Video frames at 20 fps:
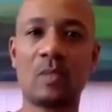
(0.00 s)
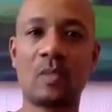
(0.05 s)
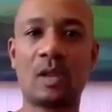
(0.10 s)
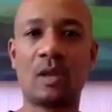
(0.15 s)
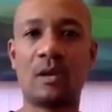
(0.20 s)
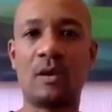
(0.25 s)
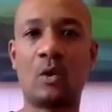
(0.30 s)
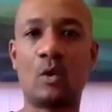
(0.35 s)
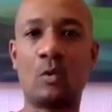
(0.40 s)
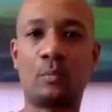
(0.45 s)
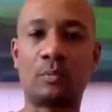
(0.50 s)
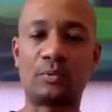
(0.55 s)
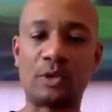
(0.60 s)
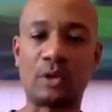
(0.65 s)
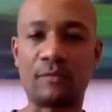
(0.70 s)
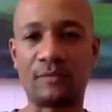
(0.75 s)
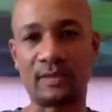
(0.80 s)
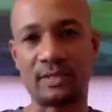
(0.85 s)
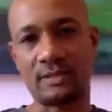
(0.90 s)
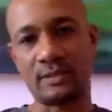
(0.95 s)
no
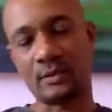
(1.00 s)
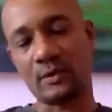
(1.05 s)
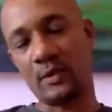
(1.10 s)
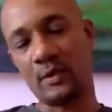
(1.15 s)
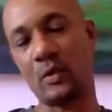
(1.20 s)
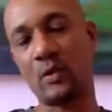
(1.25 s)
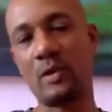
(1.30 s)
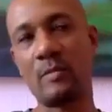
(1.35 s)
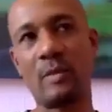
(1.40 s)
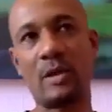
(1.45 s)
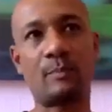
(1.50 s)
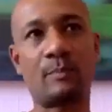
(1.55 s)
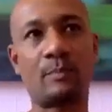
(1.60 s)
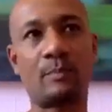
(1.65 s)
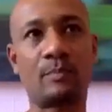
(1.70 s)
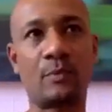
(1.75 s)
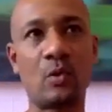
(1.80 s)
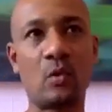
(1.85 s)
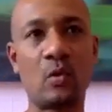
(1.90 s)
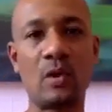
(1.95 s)
profit. So you only
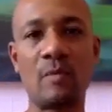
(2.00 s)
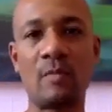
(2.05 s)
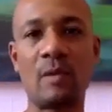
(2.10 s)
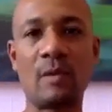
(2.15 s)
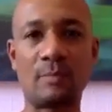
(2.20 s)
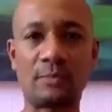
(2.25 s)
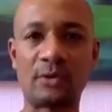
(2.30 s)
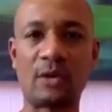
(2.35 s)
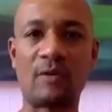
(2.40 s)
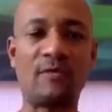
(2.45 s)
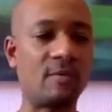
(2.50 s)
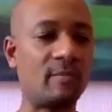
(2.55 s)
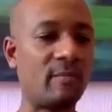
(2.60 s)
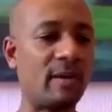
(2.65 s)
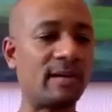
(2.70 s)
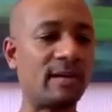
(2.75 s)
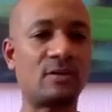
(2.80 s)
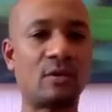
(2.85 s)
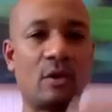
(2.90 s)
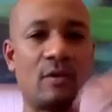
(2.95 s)
make profit by
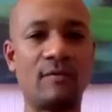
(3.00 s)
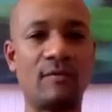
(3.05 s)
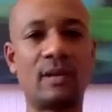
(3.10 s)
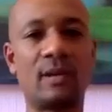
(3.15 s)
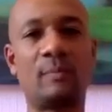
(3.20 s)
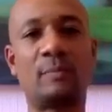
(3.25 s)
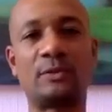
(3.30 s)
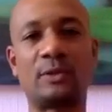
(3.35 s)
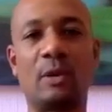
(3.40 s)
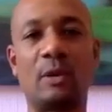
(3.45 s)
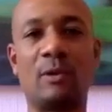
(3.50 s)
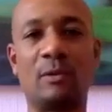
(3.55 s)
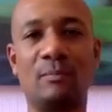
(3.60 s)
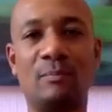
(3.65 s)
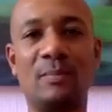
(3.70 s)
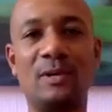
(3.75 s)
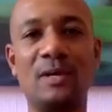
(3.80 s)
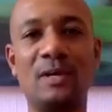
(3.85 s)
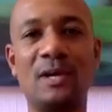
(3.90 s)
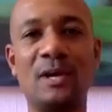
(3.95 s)
solving a problem.
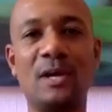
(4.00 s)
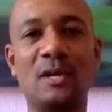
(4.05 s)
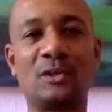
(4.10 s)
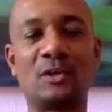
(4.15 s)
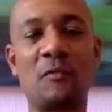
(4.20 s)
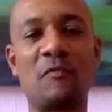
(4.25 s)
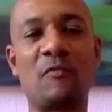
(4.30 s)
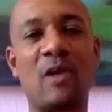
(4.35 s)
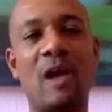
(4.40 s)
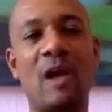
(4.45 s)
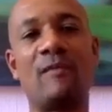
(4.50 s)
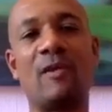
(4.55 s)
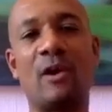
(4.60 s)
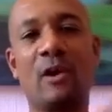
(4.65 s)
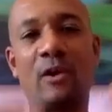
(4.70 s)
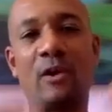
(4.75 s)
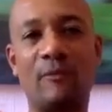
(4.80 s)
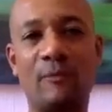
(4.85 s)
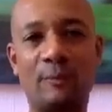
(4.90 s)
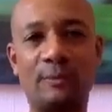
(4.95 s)
So if you have a
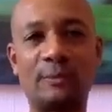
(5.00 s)
lot of